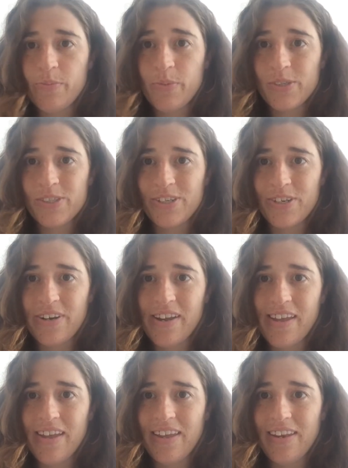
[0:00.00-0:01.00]
bookstore,
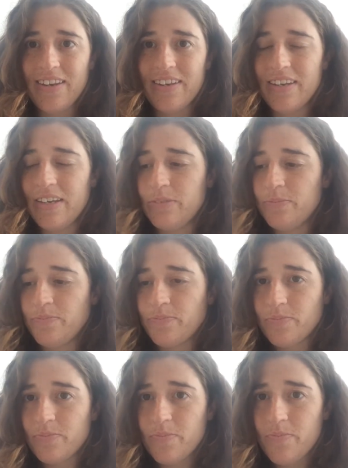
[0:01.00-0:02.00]
in
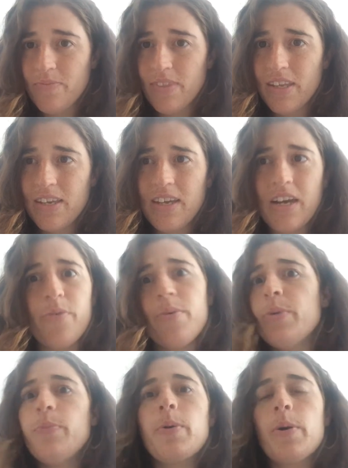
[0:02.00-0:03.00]
a
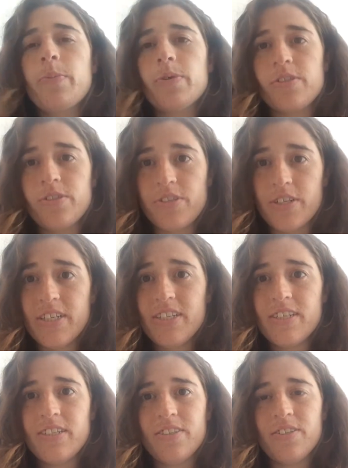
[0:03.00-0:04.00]
repurposed
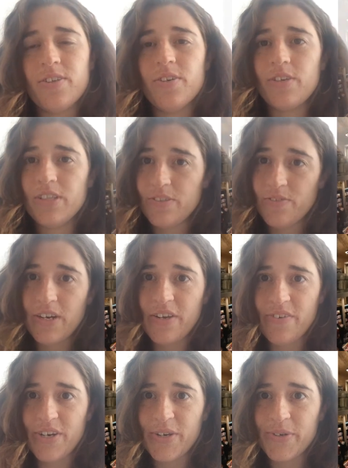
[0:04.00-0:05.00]
church, so it's
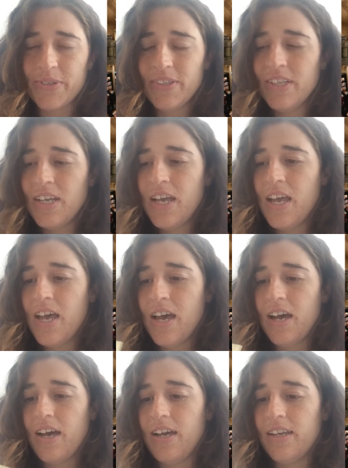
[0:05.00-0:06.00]
very, very cool.
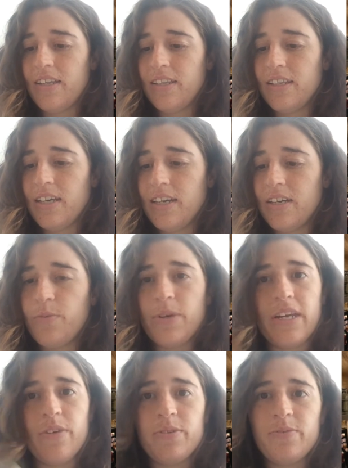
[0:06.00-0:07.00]
And
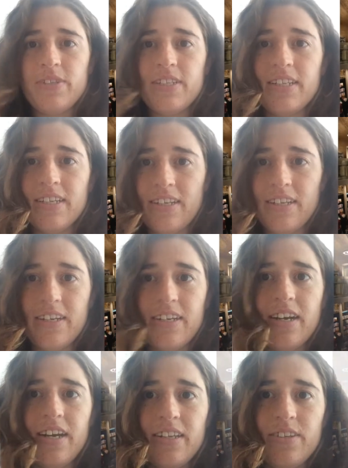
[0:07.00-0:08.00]
when I was visiting them
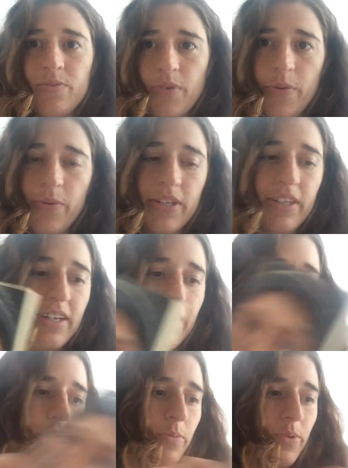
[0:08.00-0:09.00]
there, I went there
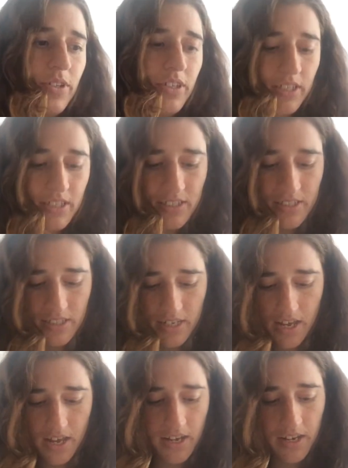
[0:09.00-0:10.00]
and I bought this.
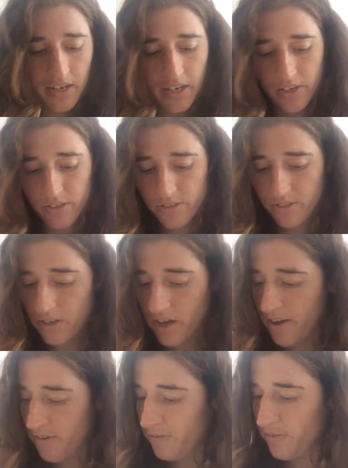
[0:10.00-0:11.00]
And I also
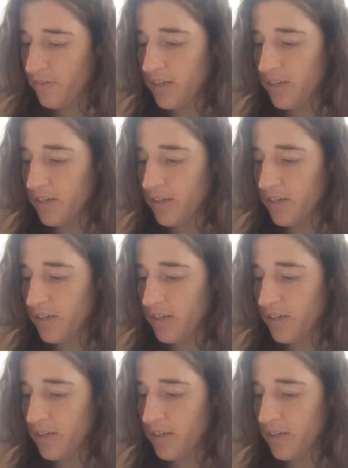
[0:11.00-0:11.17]
have